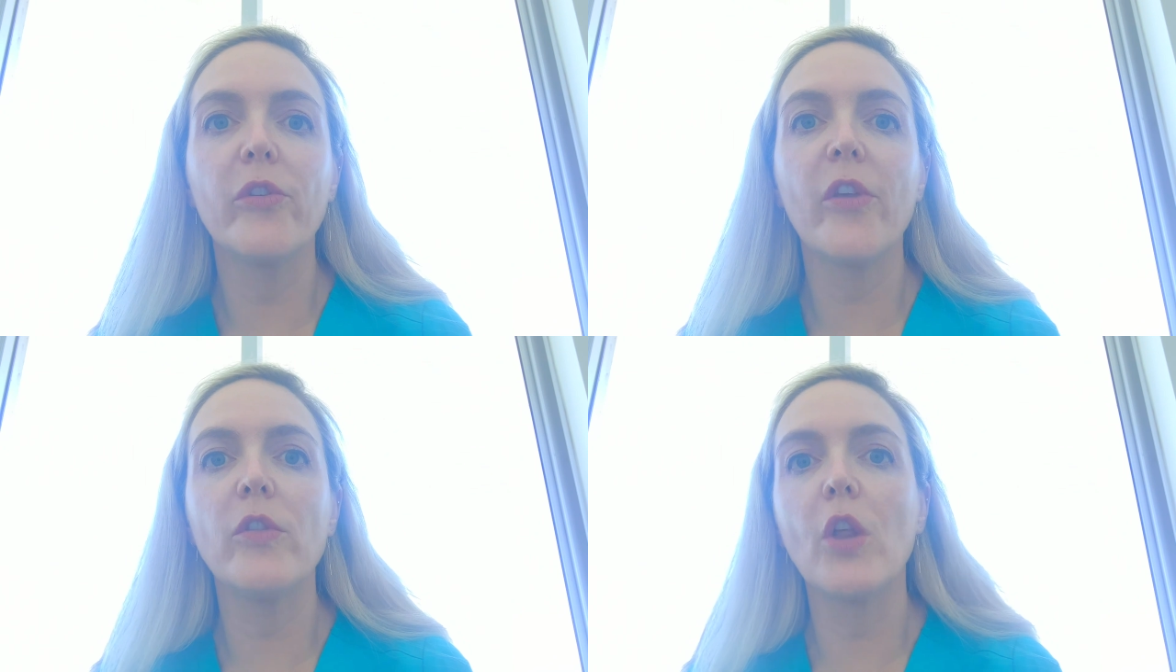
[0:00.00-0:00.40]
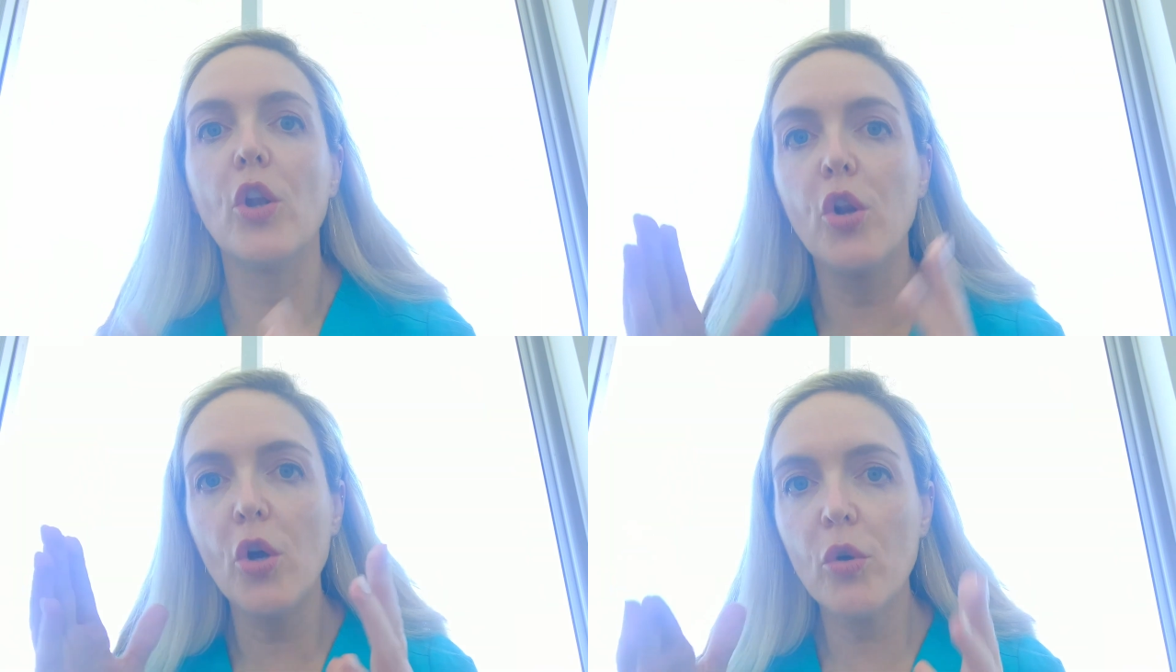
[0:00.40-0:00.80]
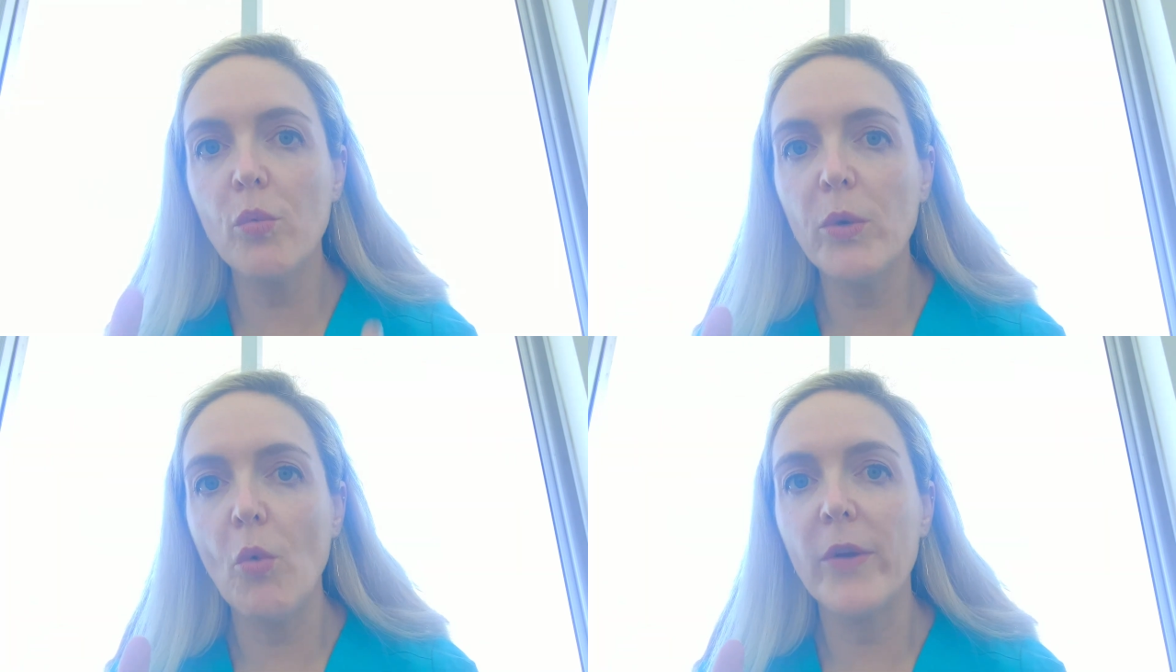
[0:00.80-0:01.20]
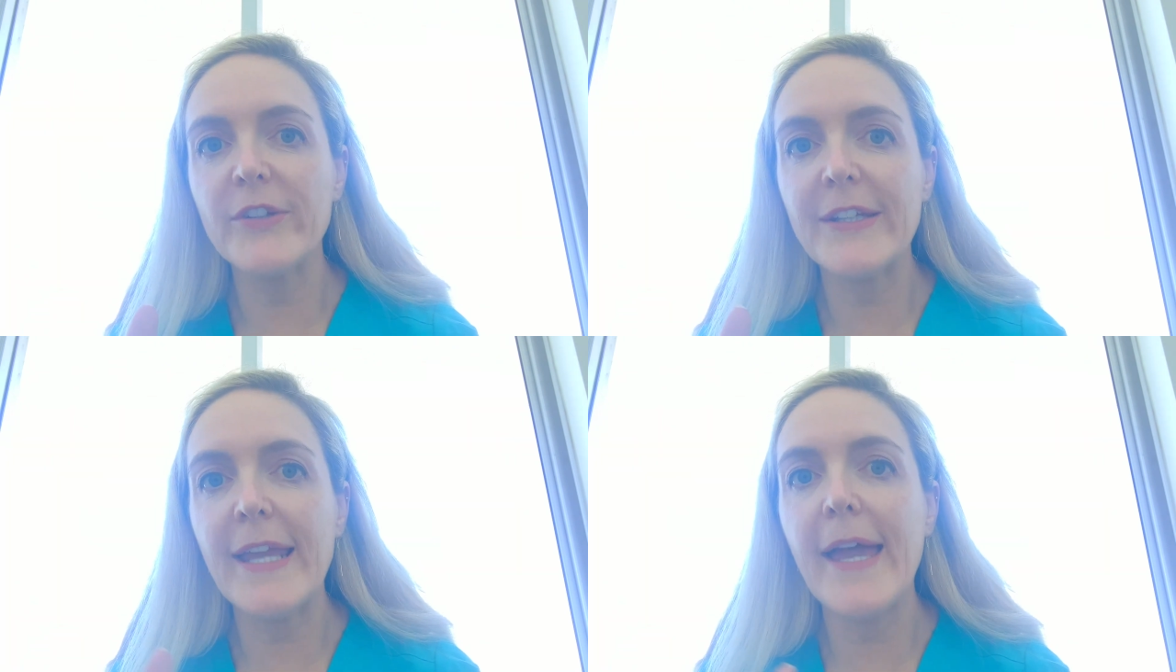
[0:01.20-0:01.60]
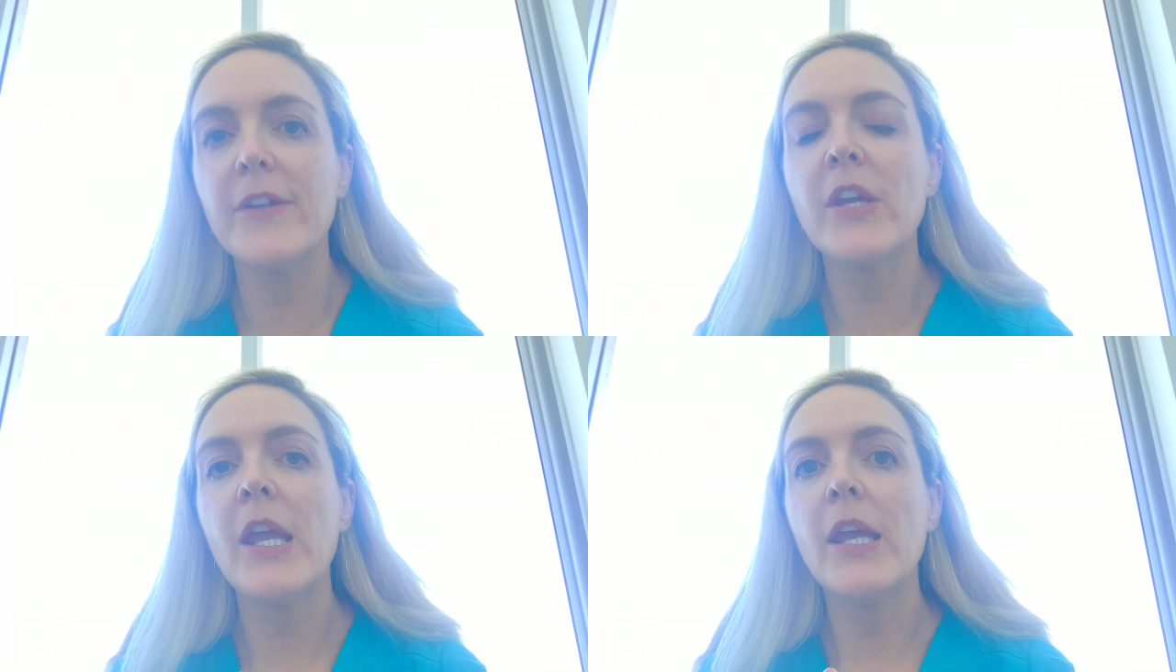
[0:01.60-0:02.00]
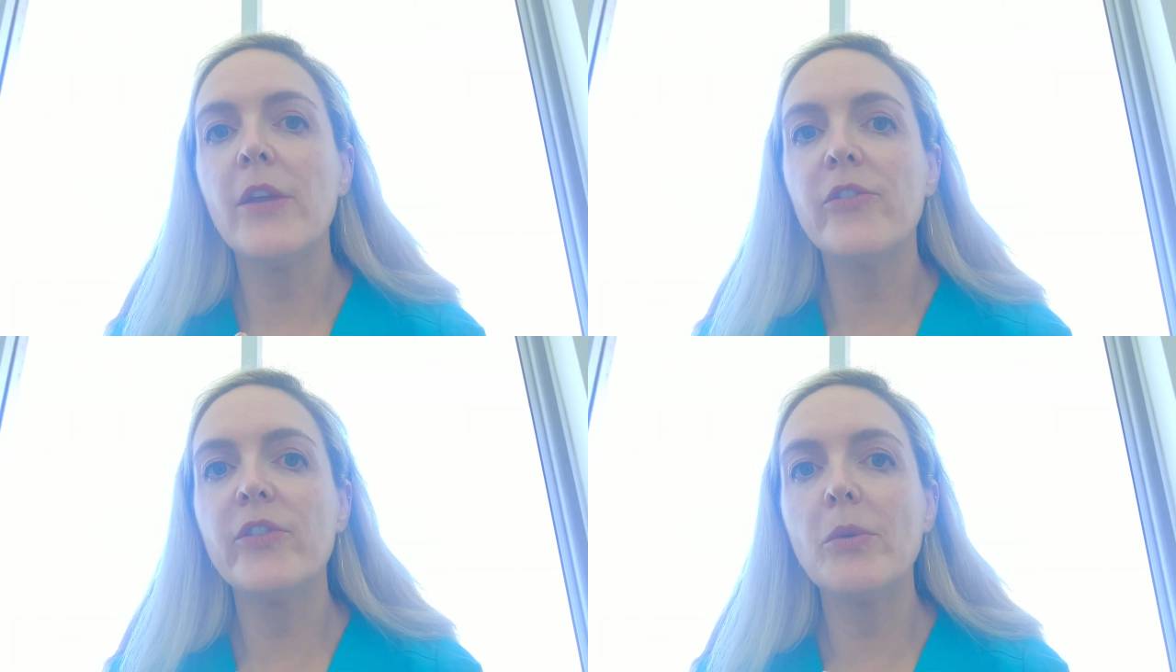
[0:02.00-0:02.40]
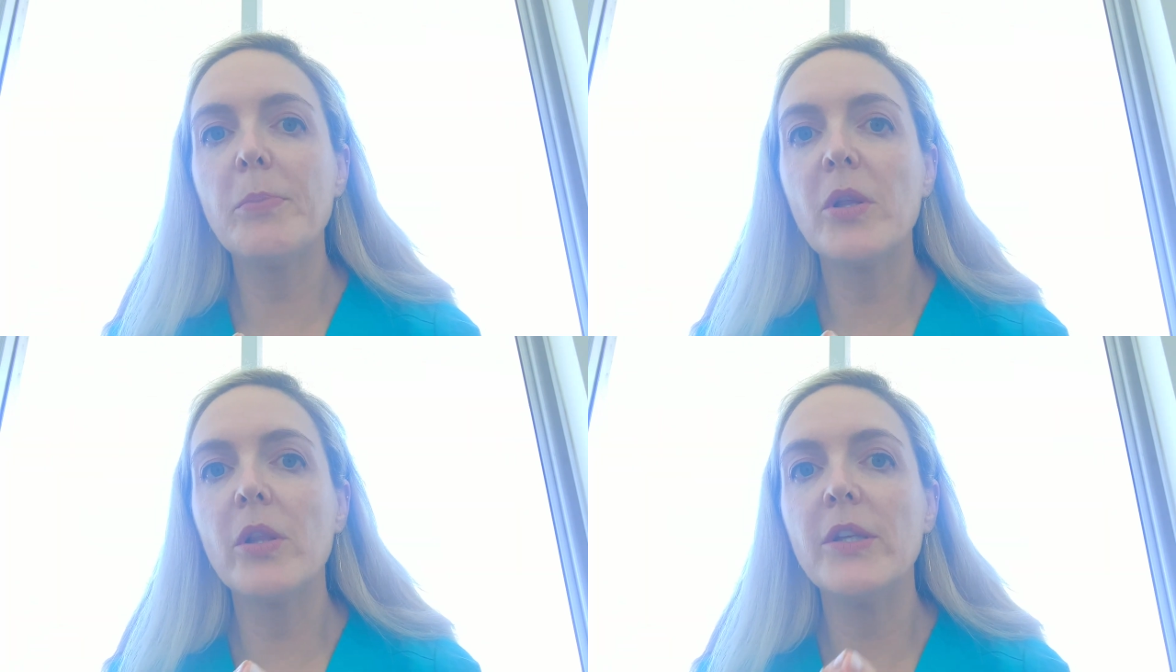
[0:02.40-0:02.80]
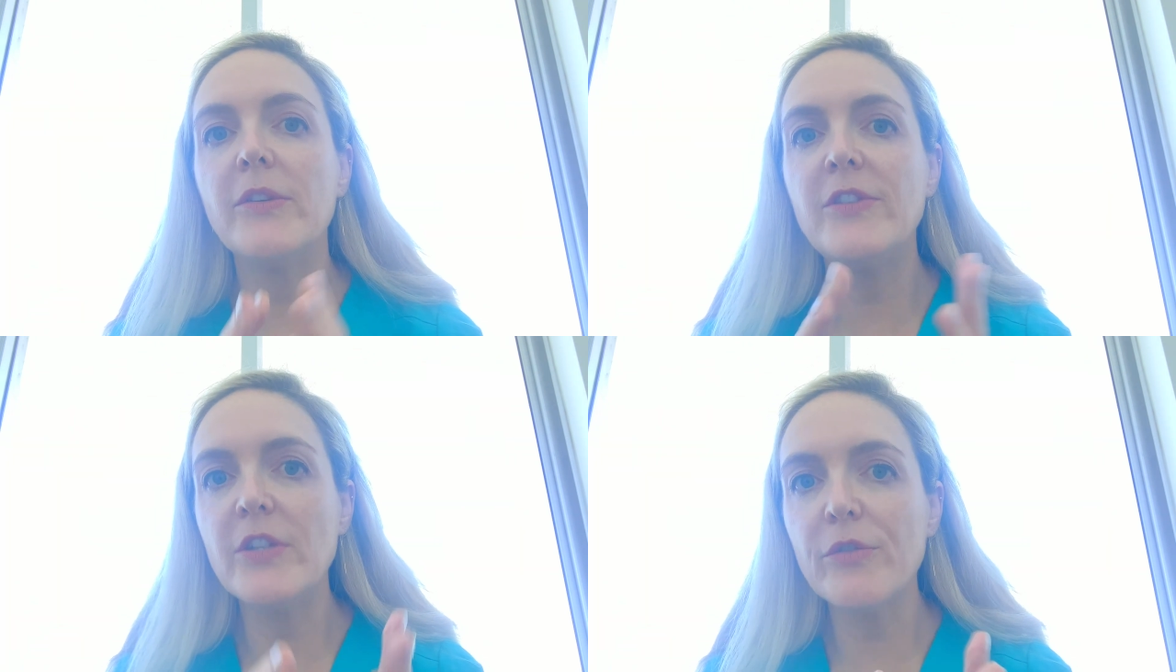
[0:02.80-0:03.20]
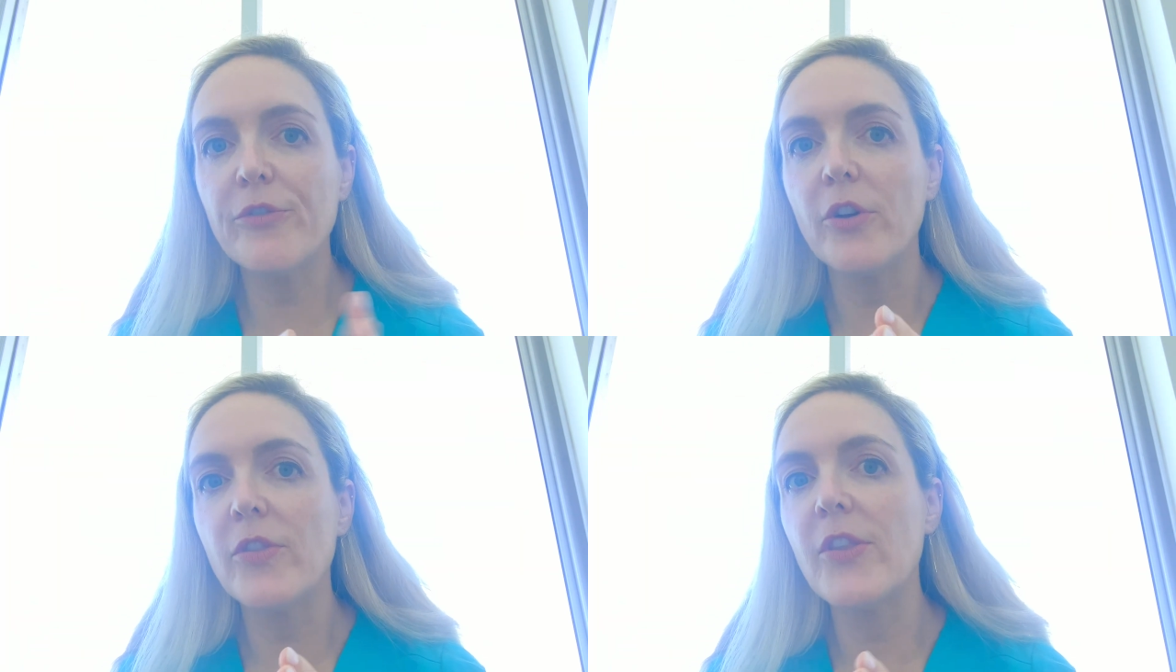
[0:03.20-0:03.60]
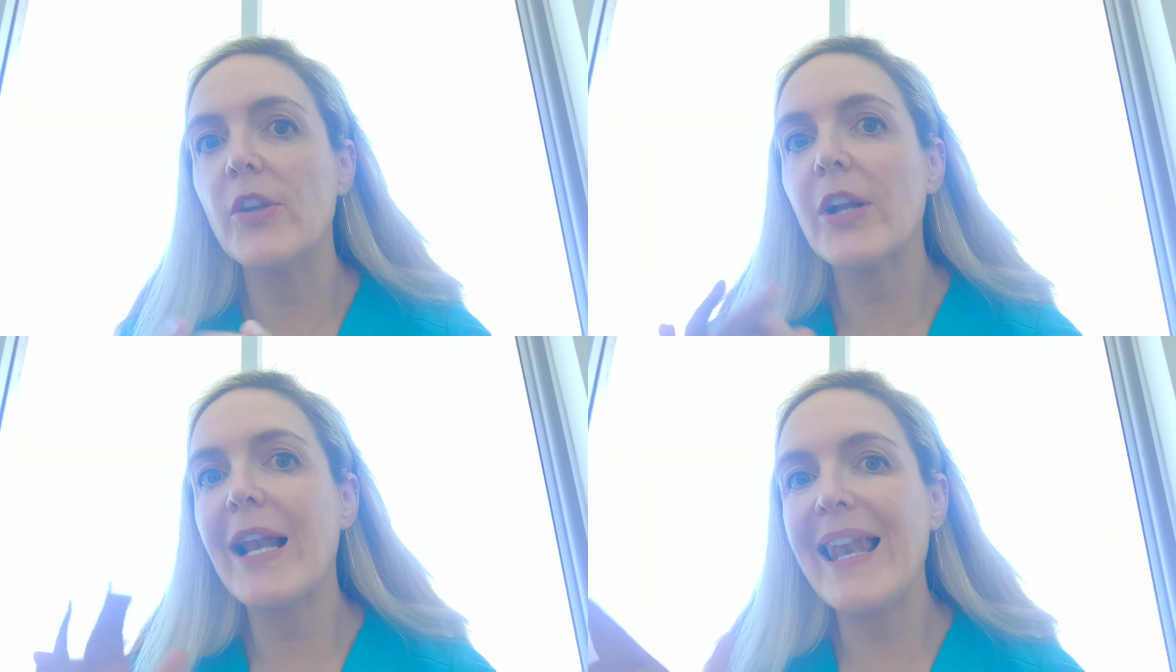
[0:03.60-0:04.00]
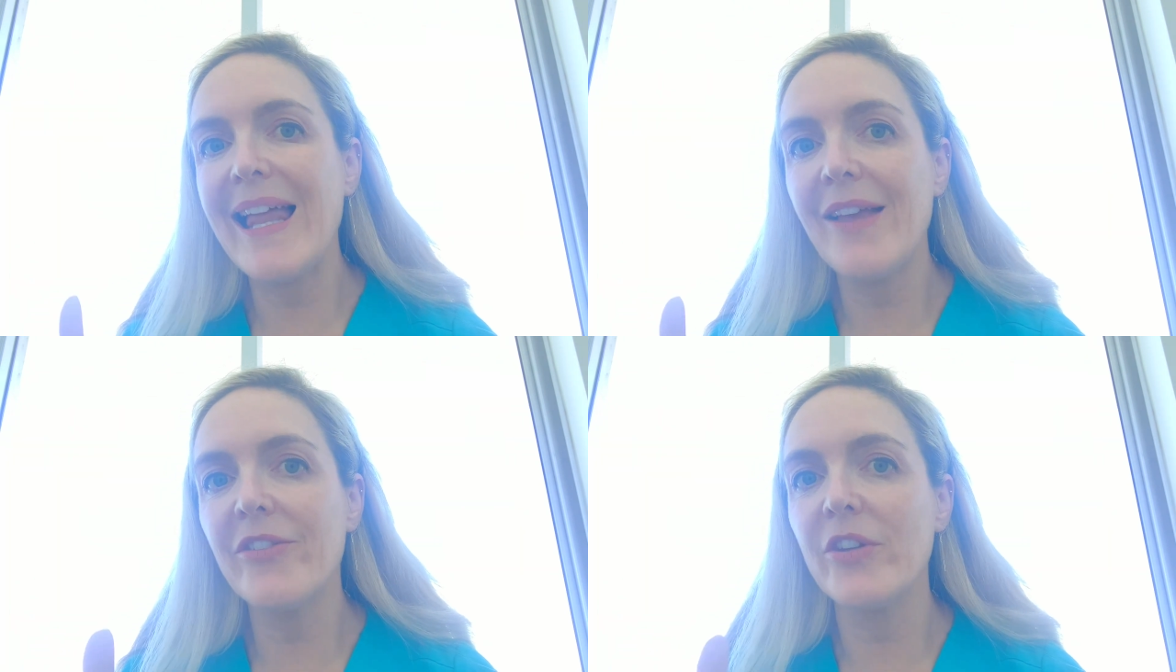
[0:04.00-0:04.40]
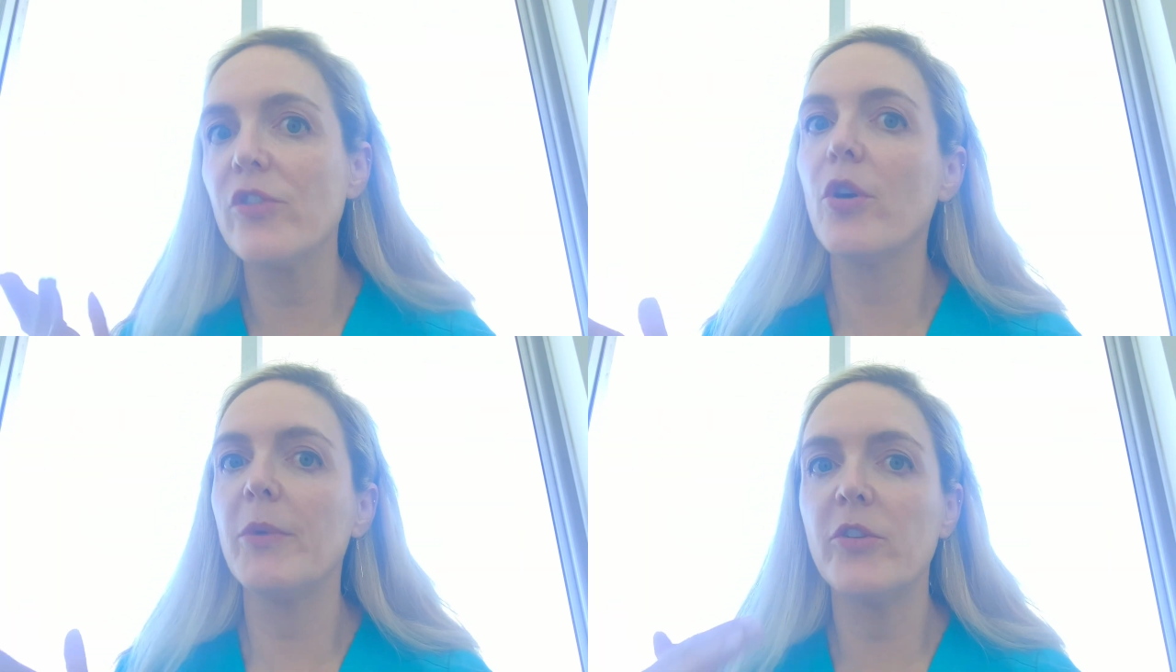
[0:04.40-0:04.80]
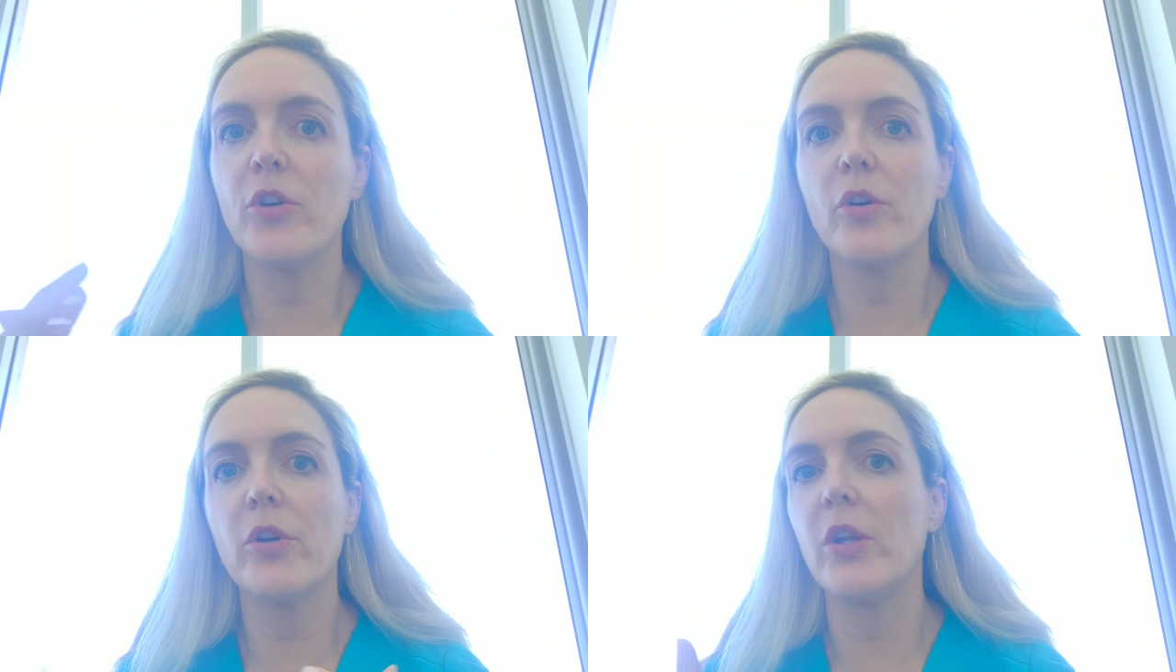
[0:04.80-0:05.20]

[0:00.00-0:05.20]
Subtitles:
the look we want to get is typically different than a classic tummy tuck,